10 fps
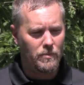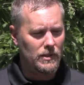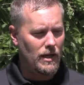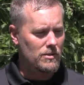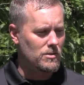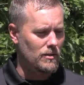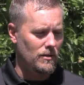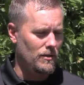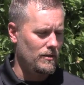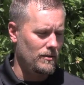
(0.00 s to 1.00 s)

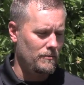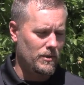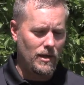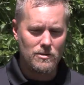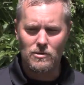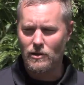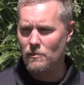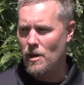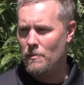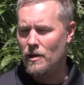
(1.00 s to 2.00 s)

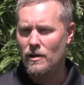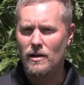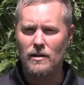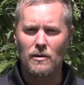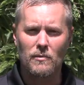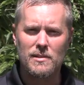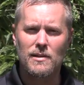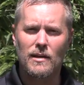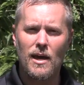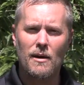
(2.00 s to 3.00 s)
potentially maybe a
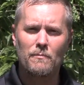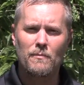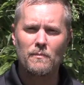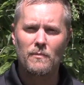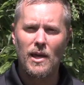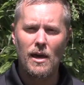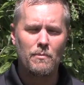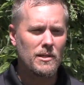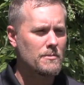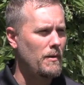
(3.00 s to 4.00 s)
rustic
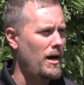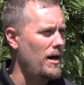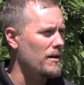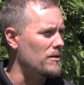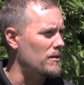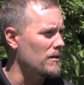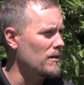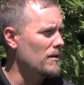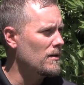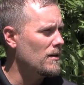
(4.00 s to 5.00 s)
camping spot, or
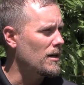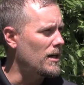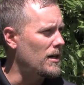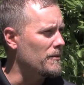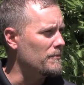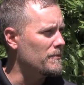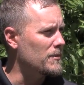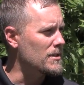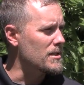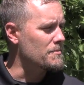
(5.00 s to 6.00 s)

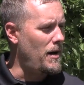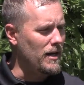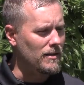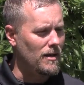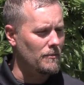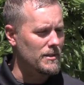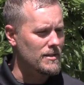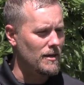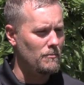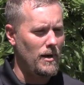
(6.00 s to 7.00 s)
just a spot to come and
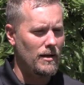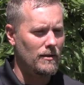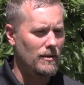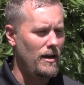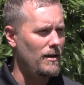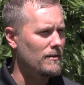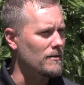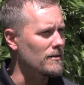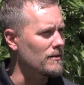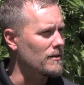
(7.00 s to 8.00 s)
sit and meditate
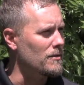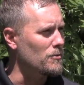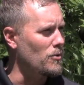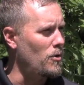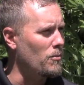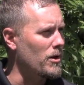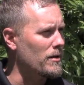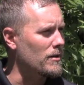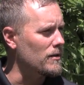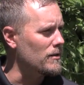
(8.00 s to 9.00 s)
or do
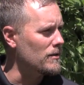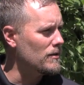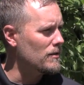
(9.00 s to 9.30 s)
homework or